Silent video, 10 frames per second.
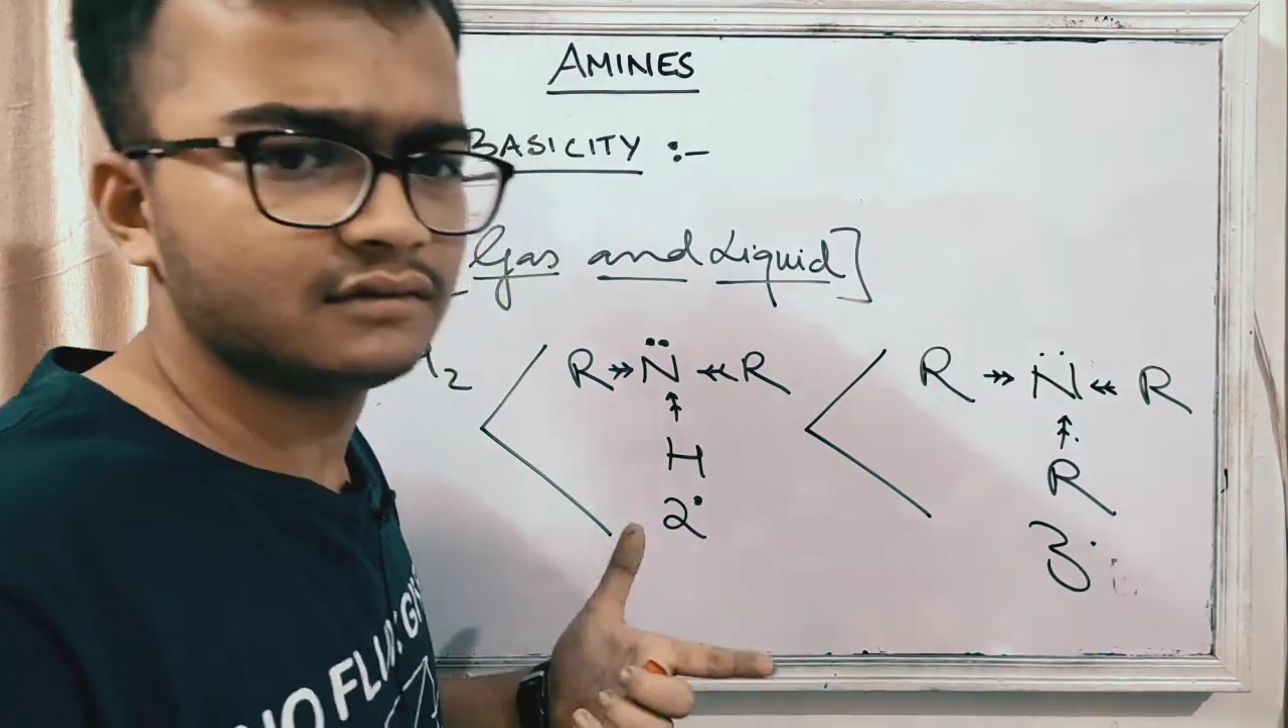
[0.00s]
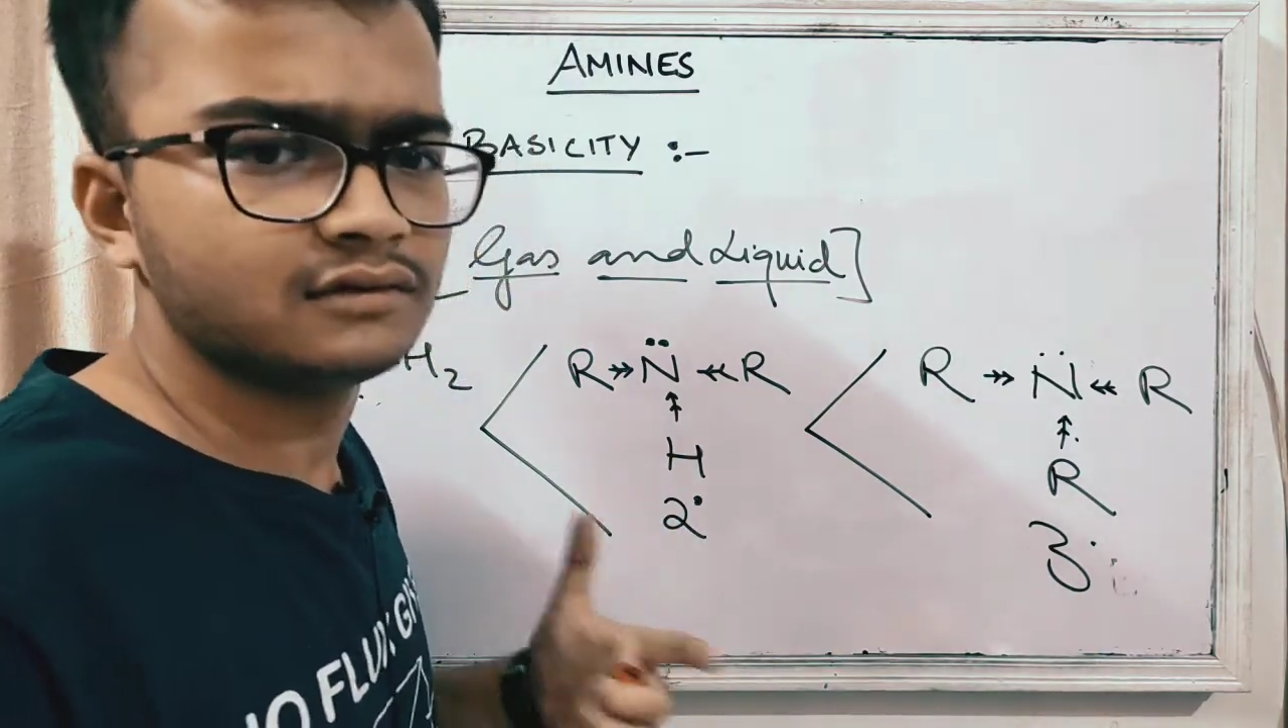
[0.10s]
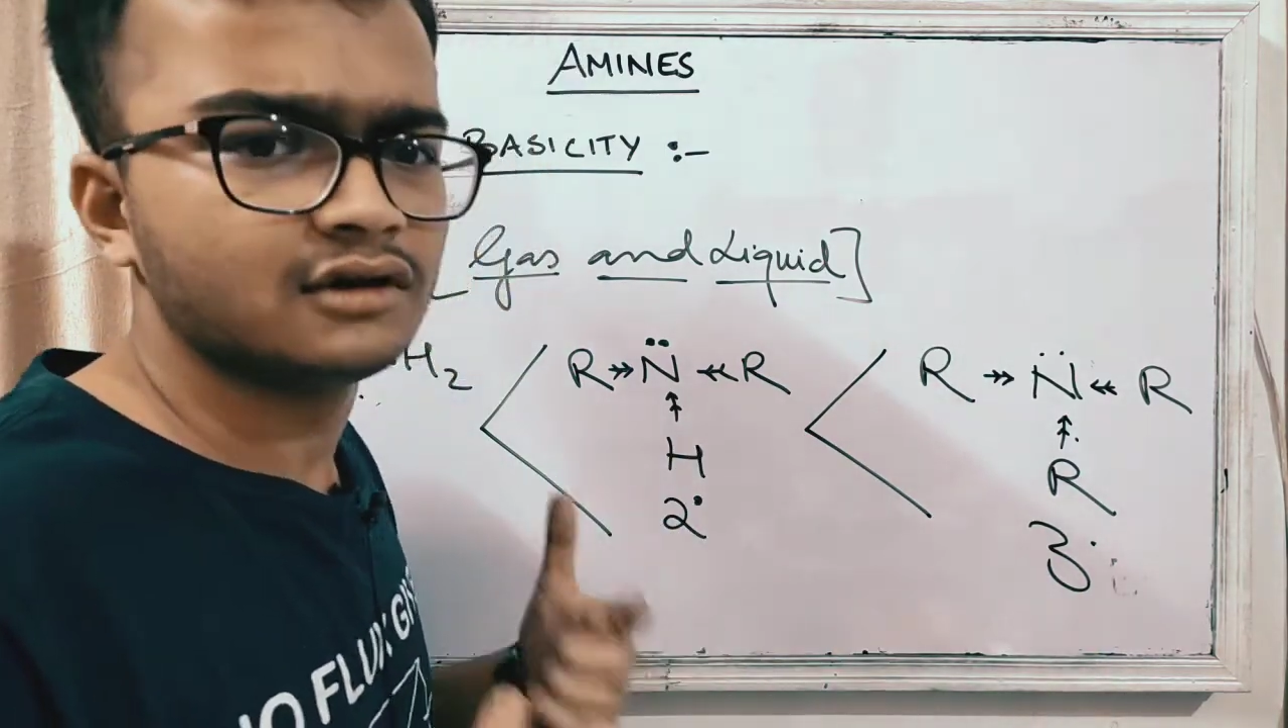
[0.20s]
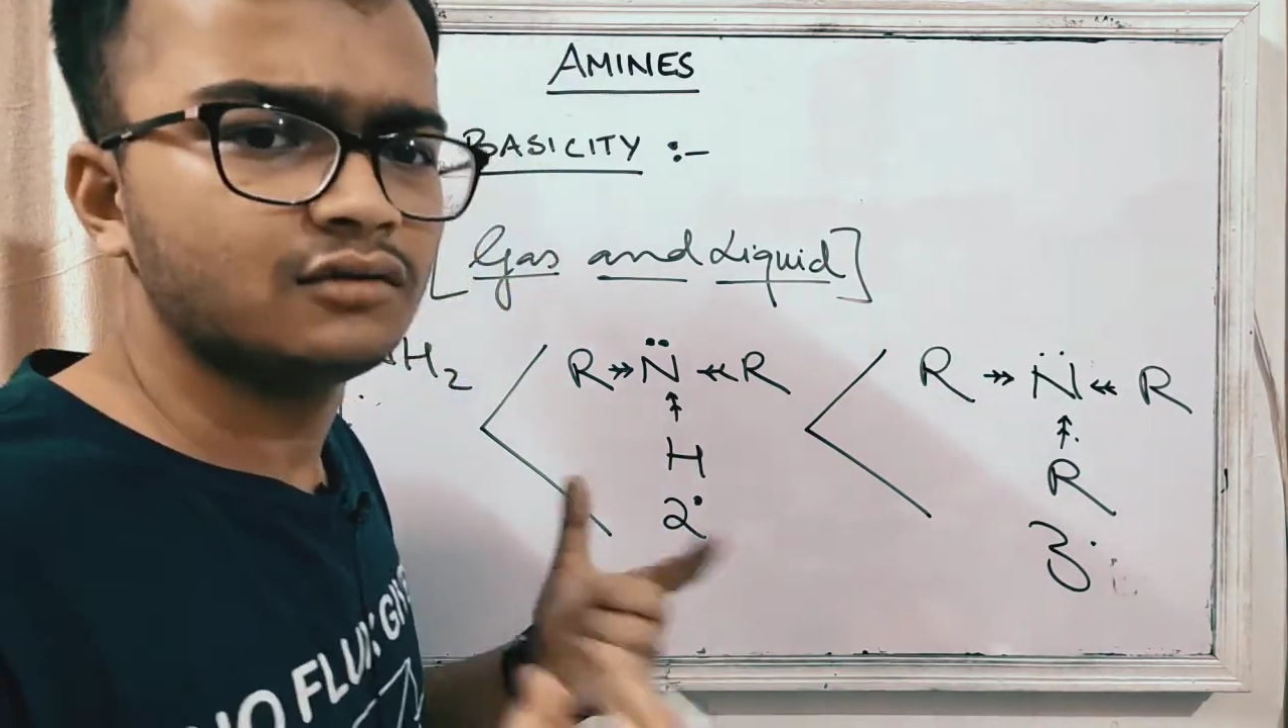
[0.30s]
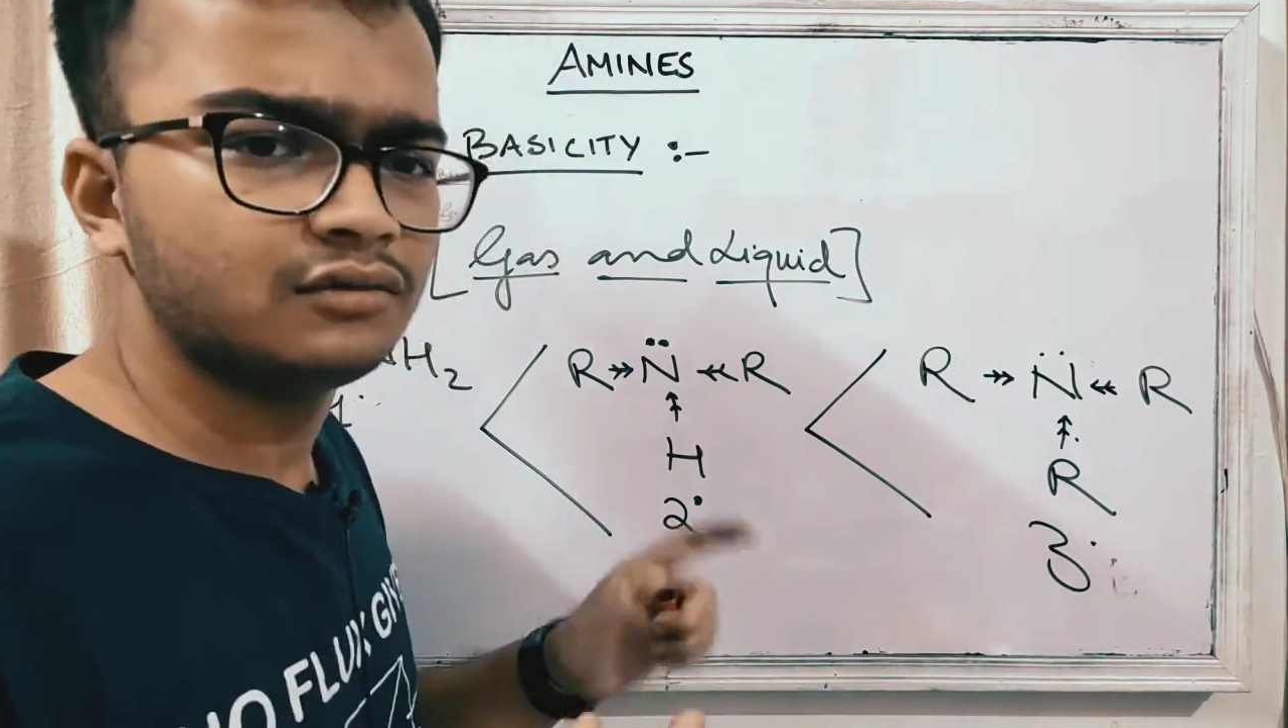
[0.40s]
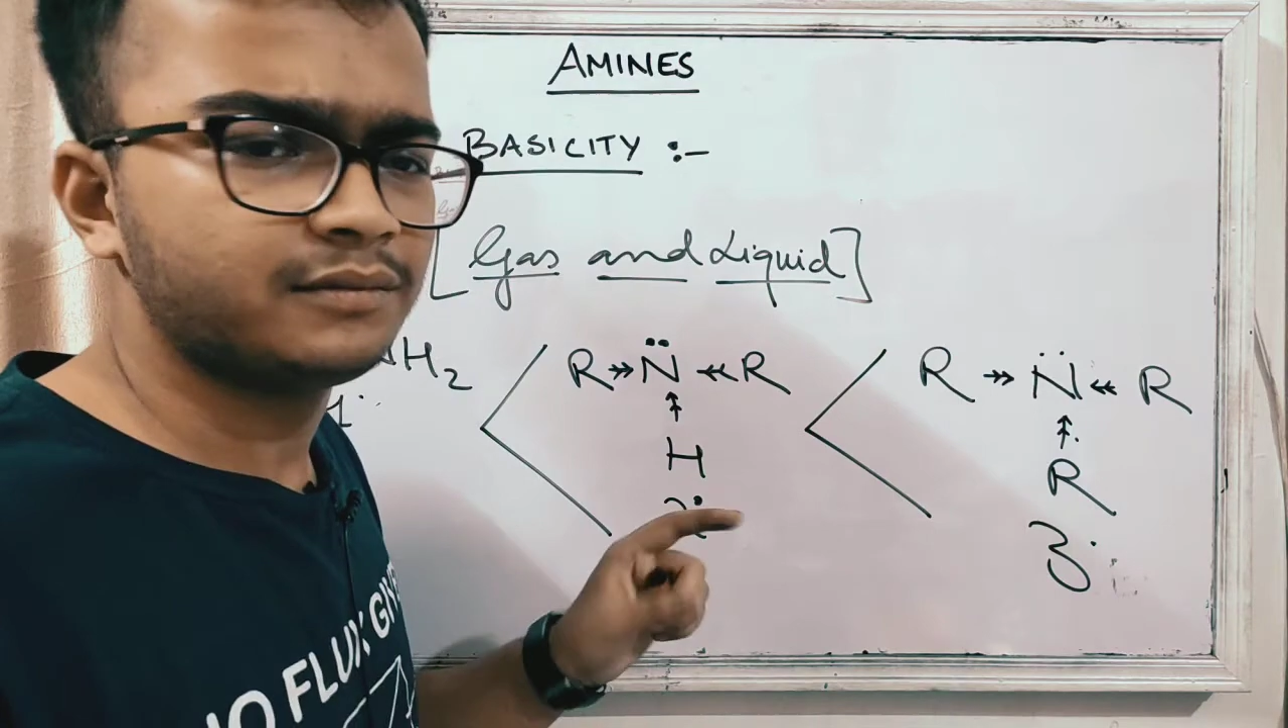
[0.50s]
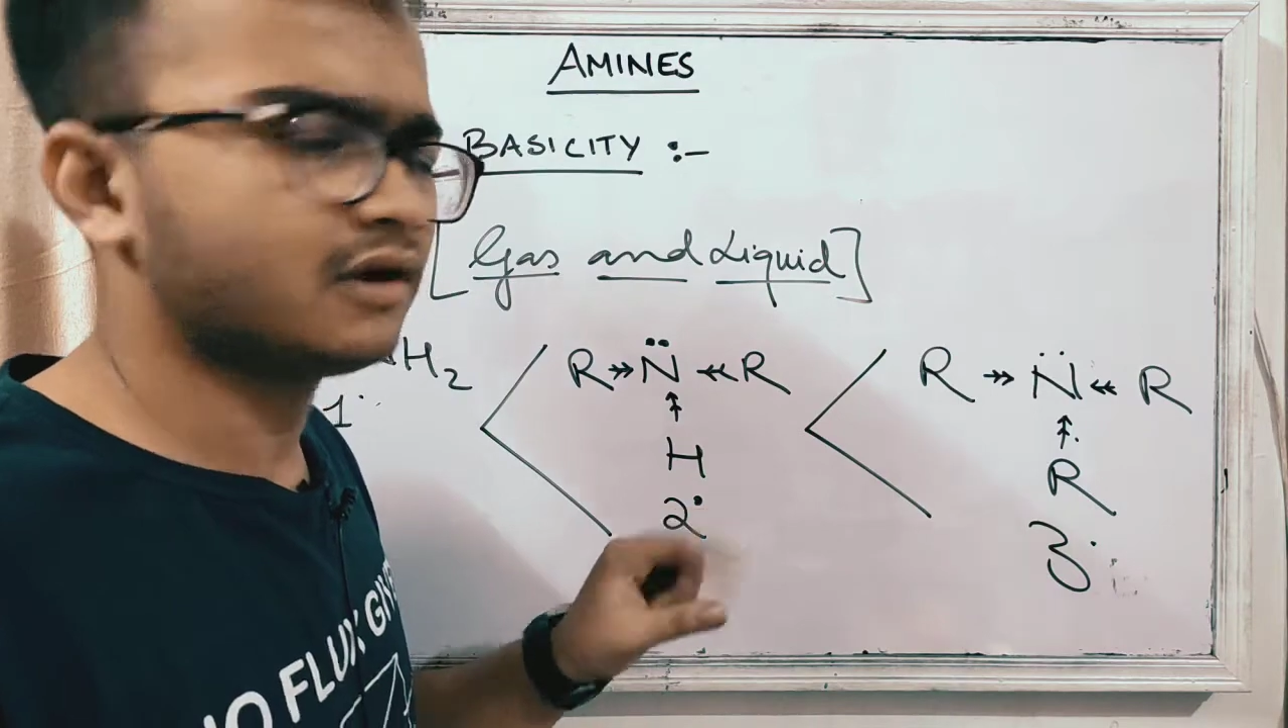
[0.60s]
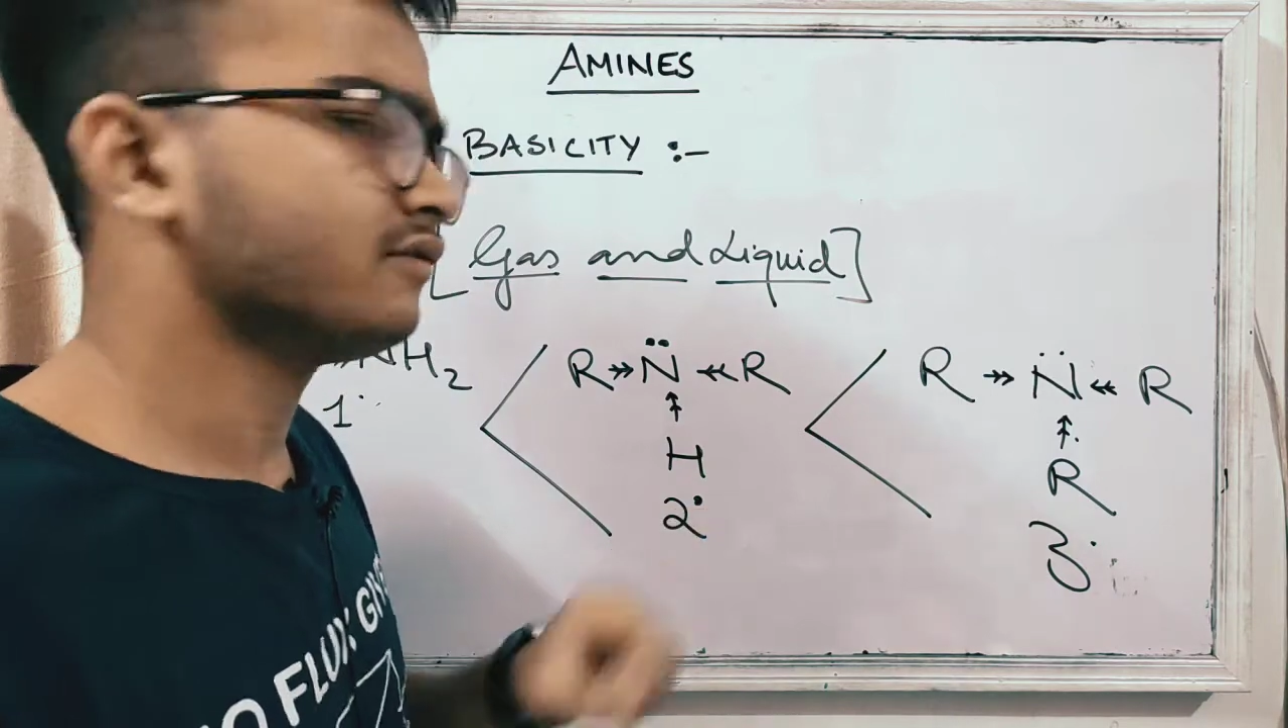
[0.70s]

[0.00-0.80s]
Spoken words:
The lone pair